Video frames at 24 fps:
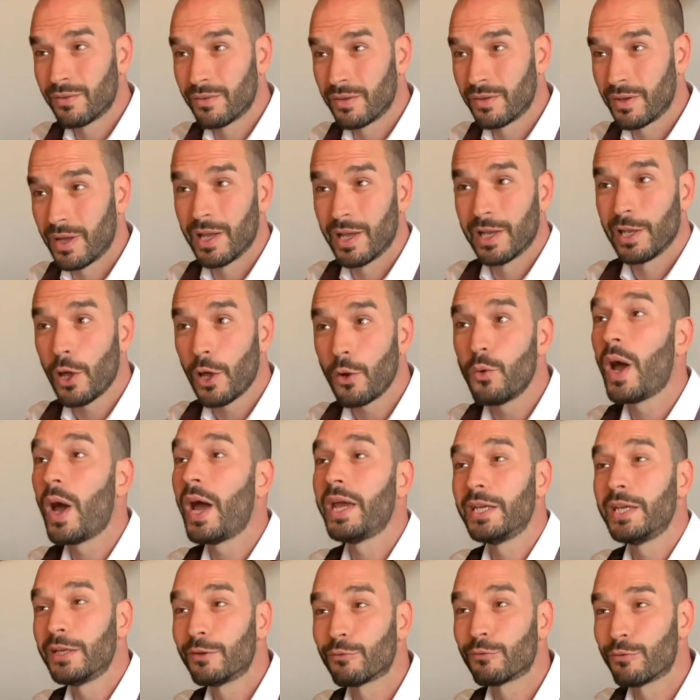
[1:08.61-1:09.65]
uh, low
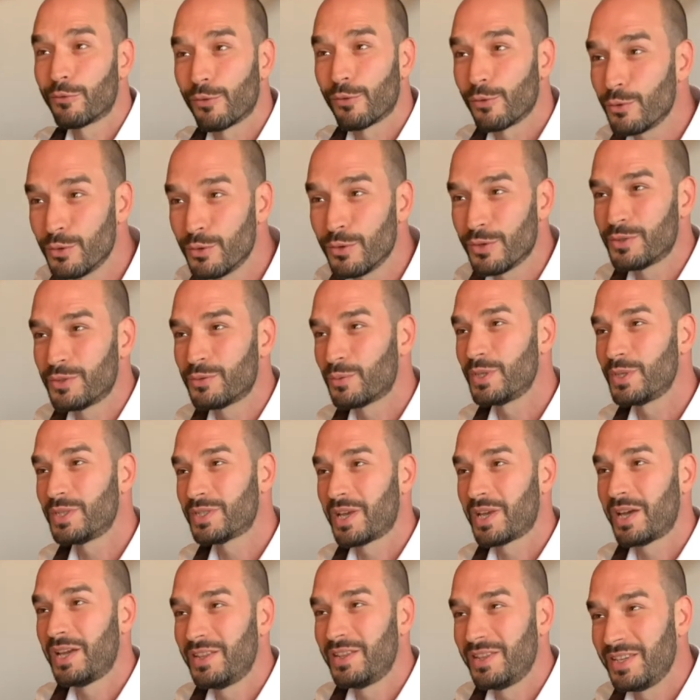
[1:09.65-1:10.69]
hanging fruit, as we
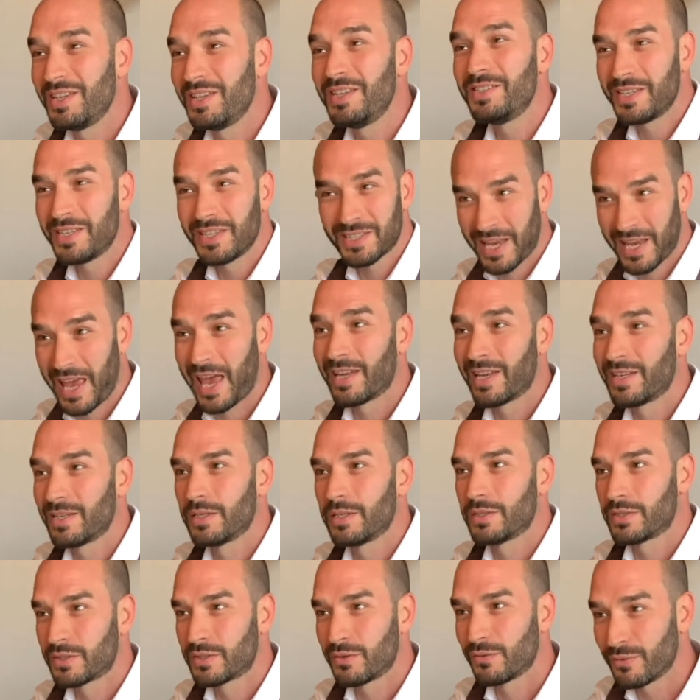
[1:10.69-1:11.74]
say, the easiest
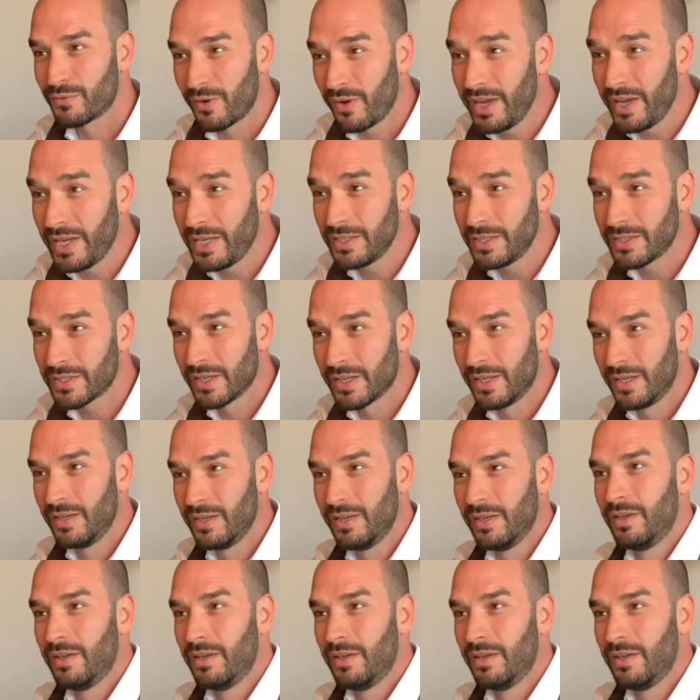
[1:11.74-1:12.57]
candidates to find,